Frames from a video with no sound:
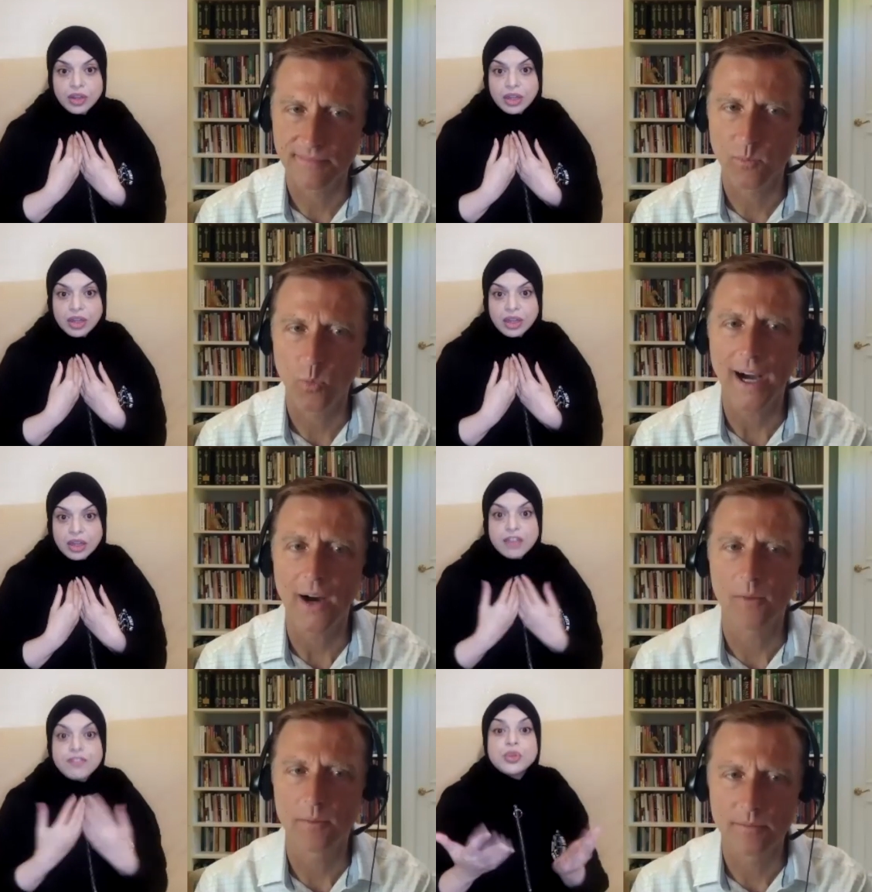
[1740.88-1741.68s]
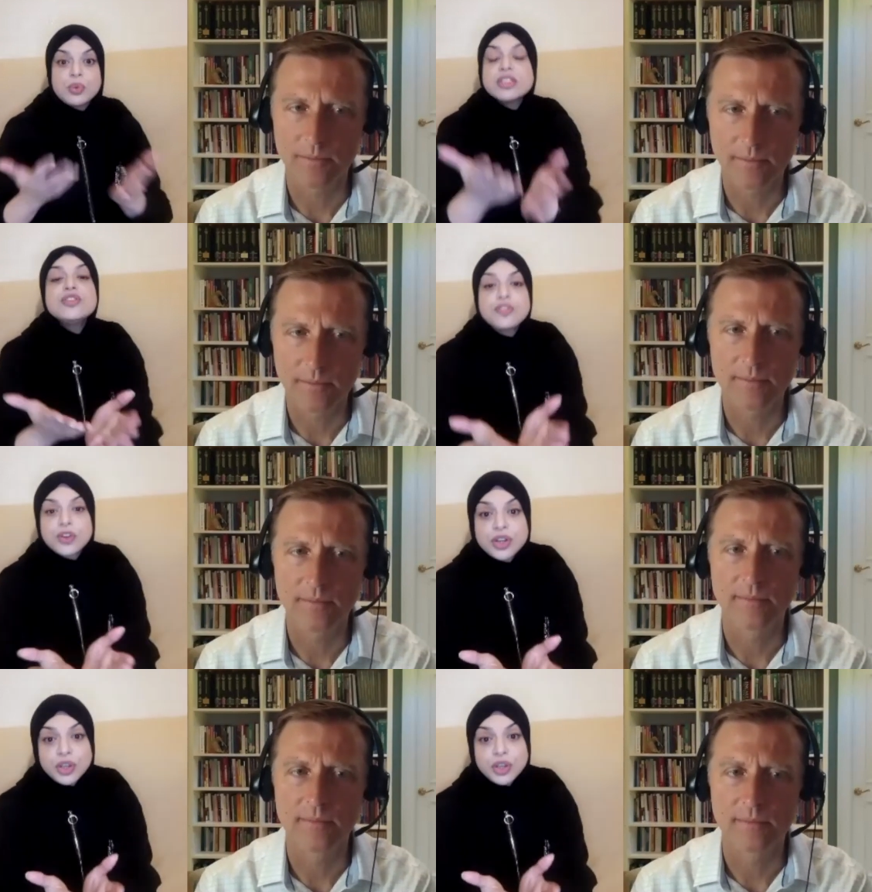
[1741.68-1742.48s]
Speaker 1: Wow.
Speaker 2: If it wasn't for
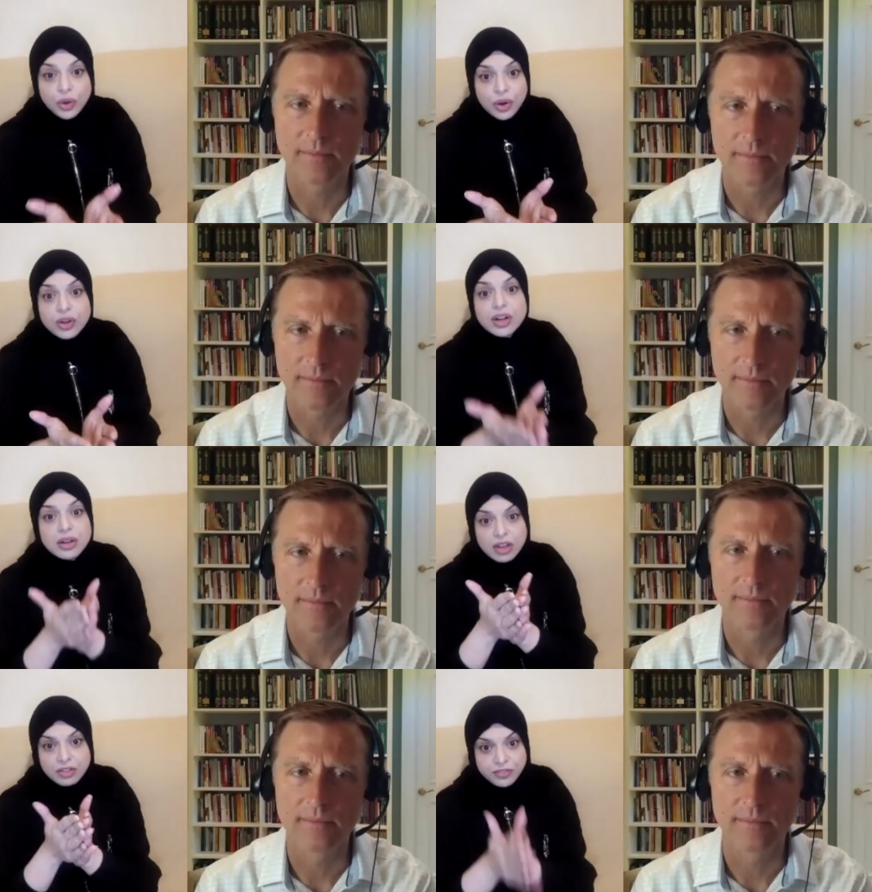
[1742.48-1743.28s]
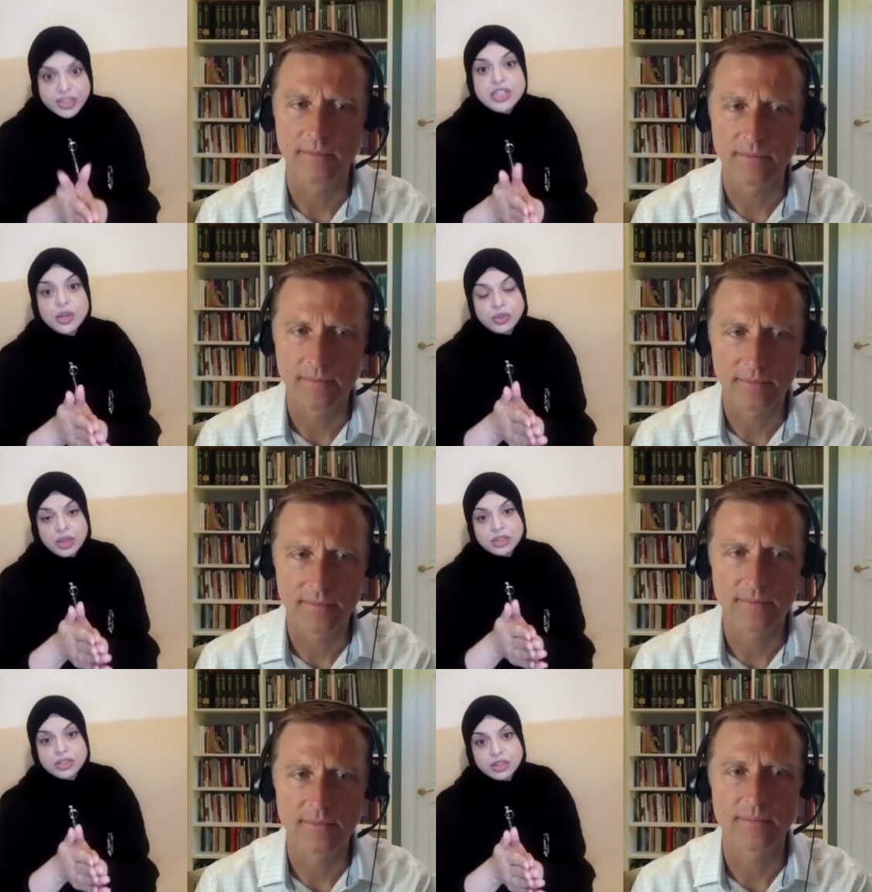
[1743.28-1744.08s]
your video,
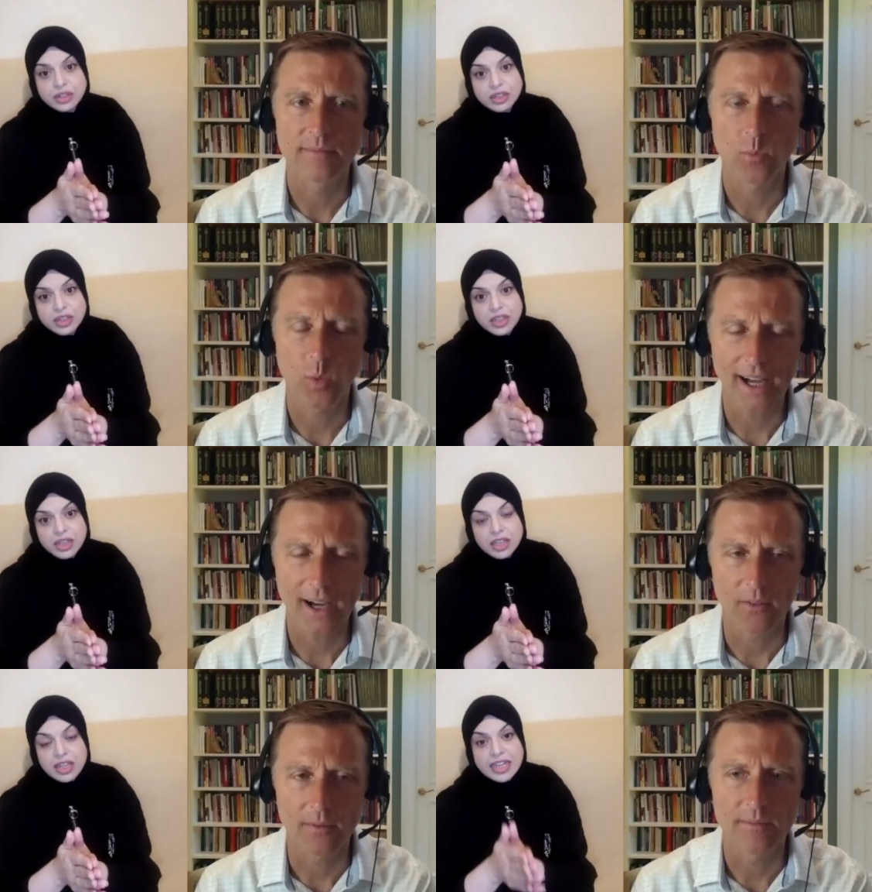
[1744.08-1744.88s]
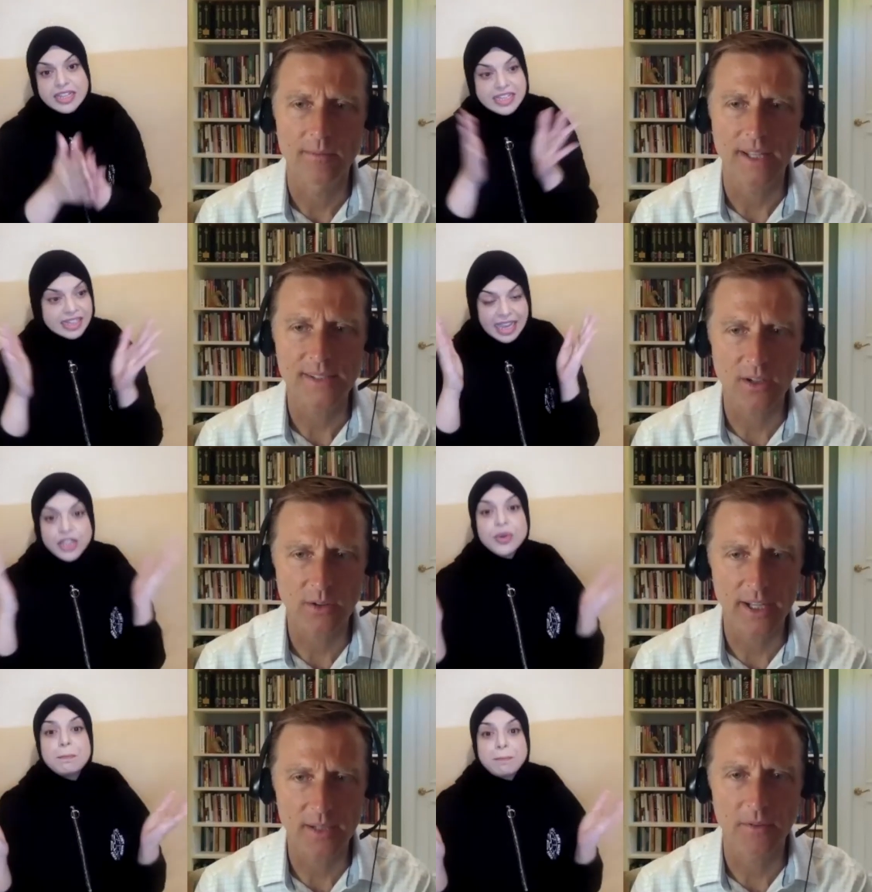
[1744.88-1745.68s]
doctor.
Speaker 1: Wow. That's
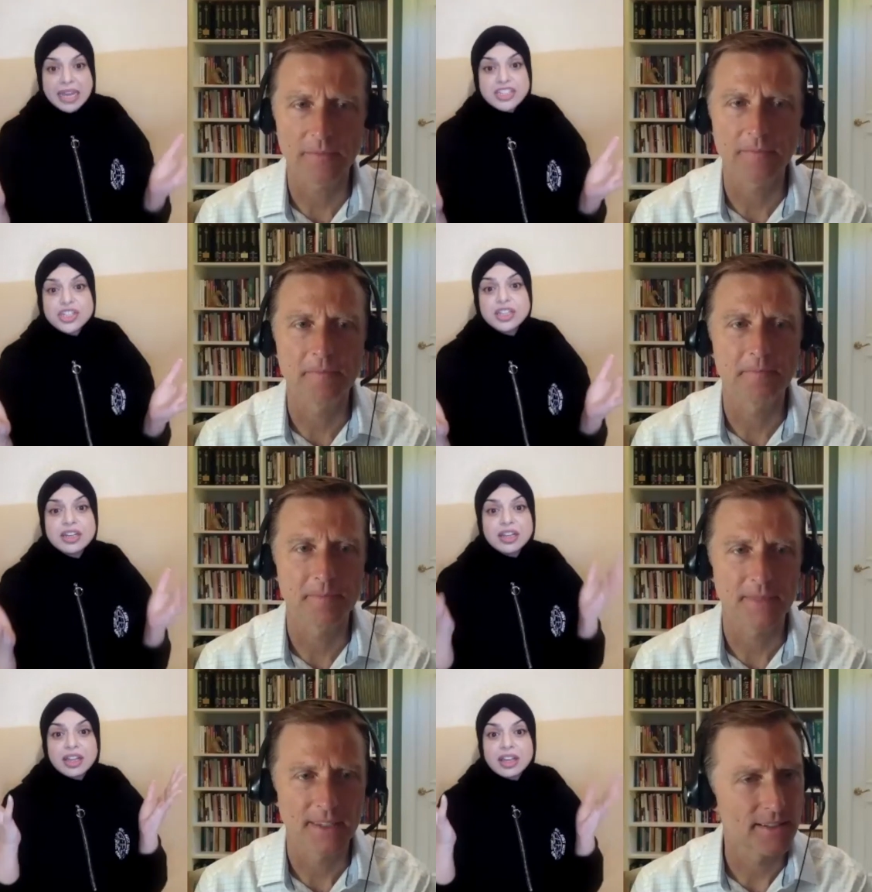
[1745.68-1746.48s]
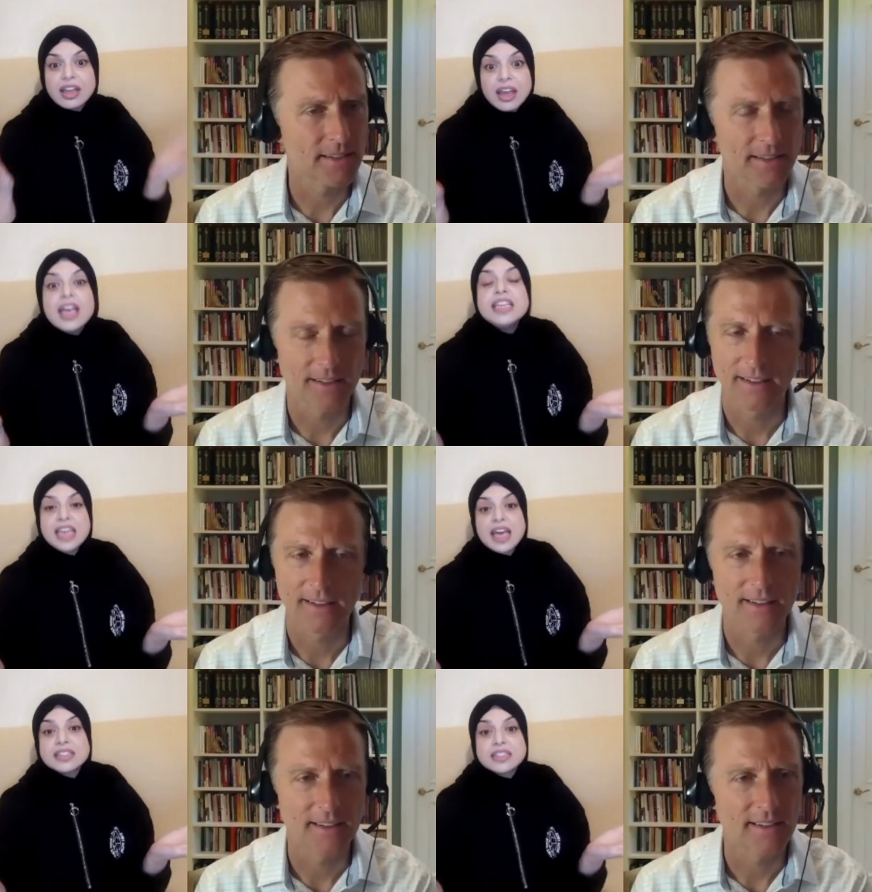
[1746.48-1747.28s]
incredible.
Speaker 2: Imagine,
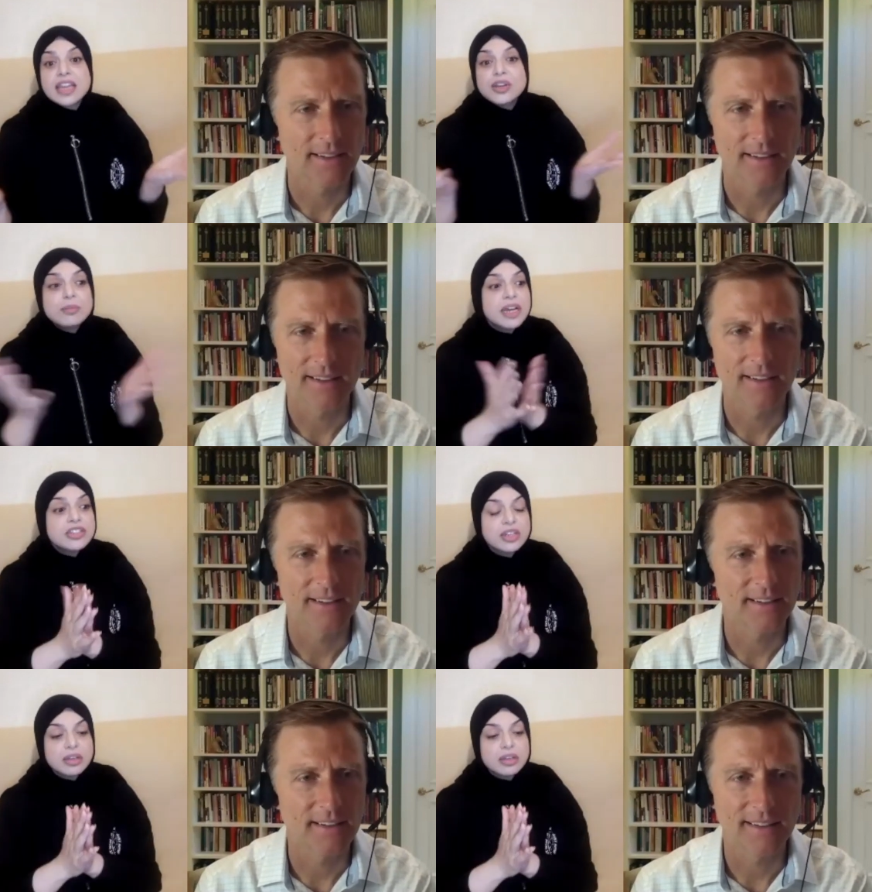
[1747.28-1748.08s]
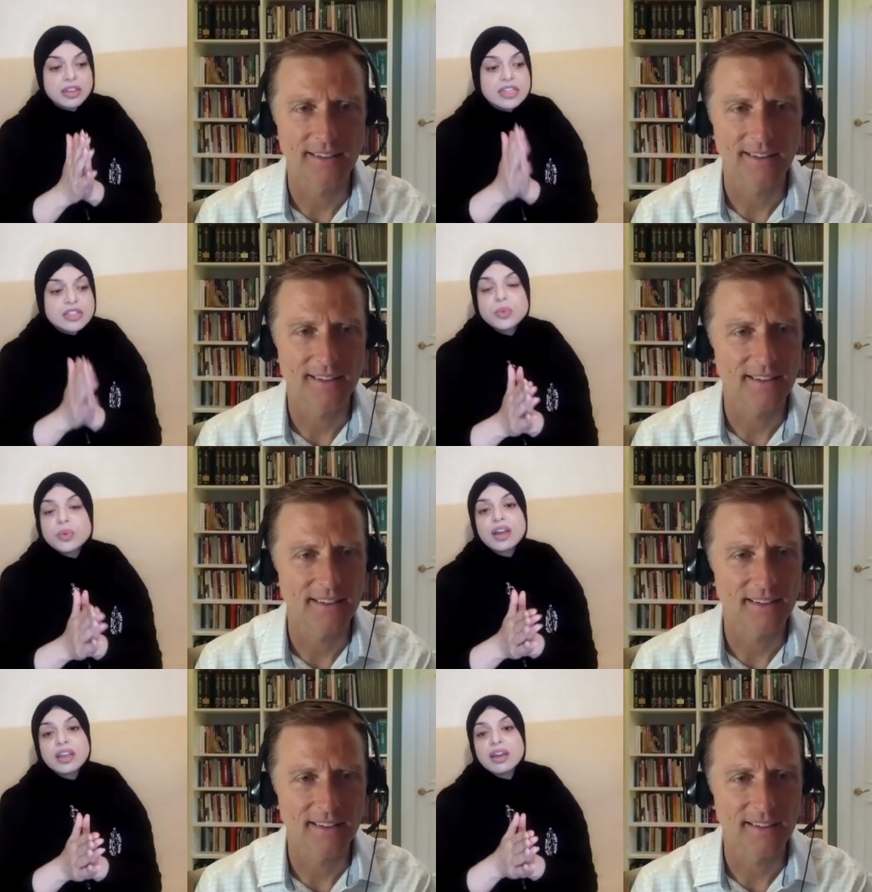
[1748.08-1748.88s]
yes. Can you imagine? That's
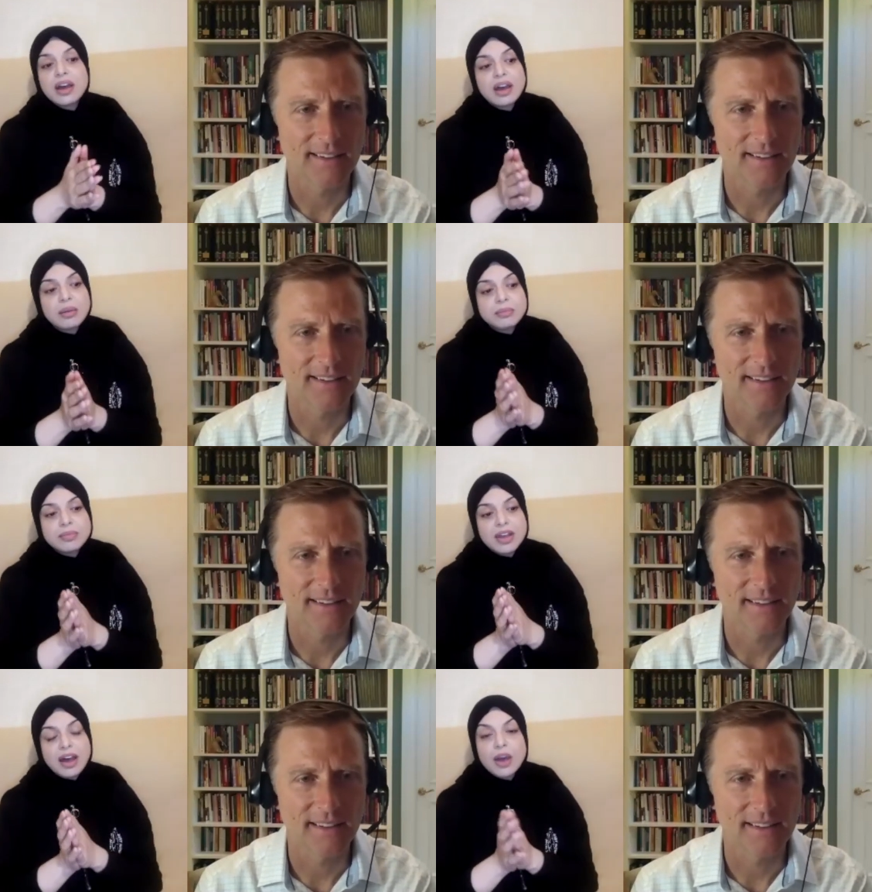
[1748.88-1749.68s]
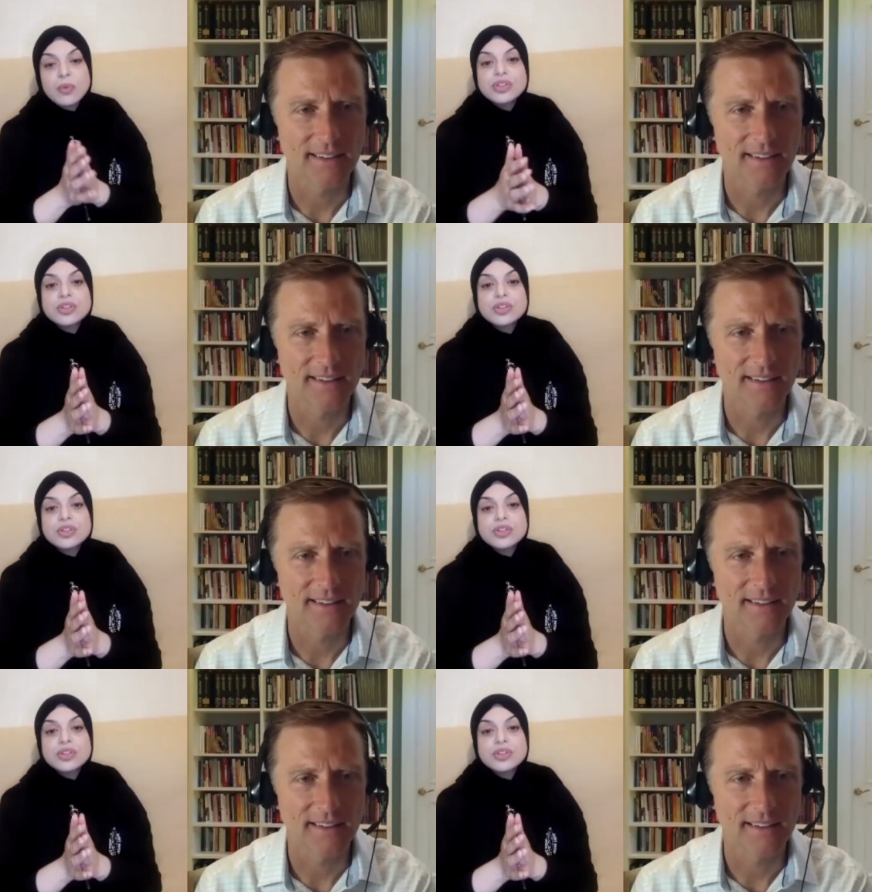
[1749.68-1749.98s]
why I want to